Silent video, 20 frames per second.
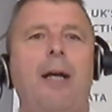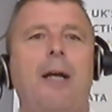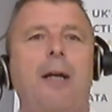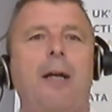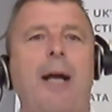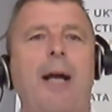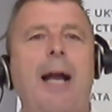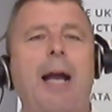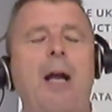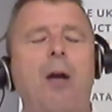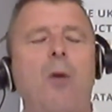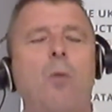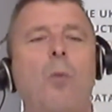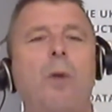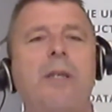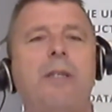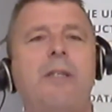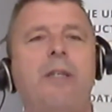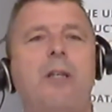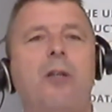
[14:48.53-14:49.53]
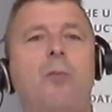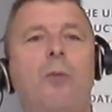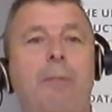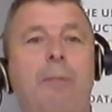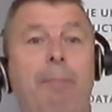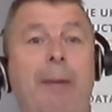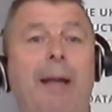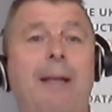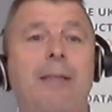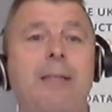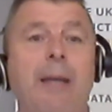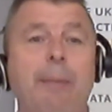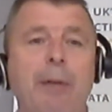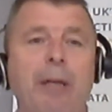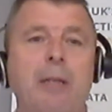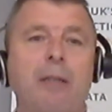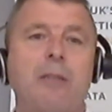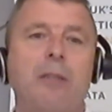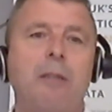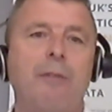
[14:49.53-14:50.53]
how we deal with
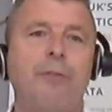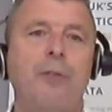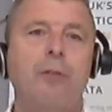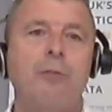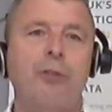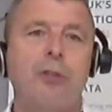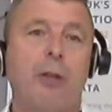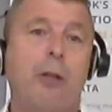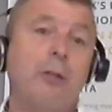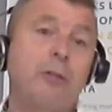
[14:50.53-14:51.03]
pandemics in the future,